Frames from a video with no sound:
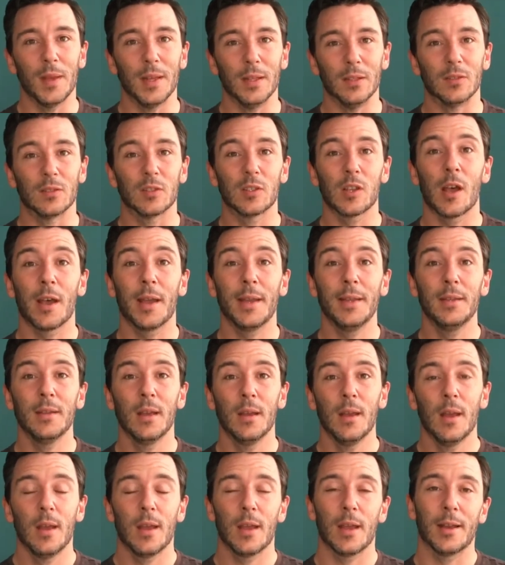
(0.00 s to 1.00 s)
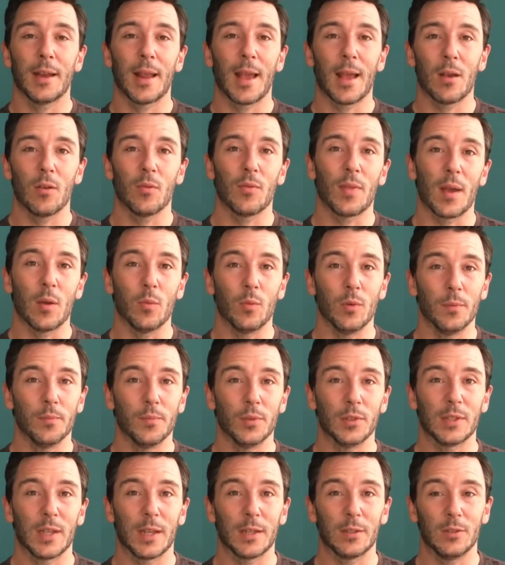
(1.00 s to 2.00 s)
inside and how that will
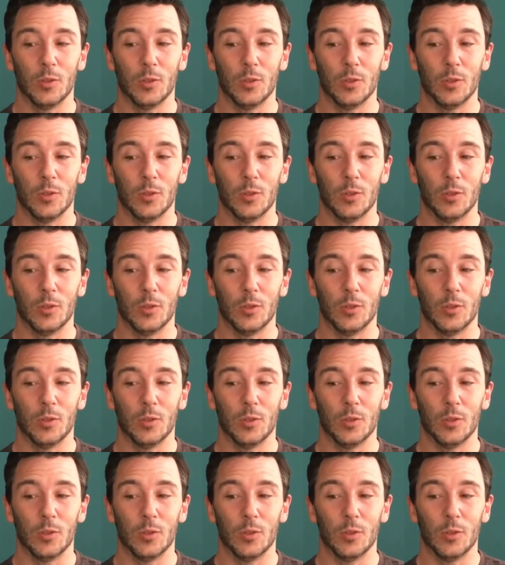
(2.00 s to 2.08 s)
protect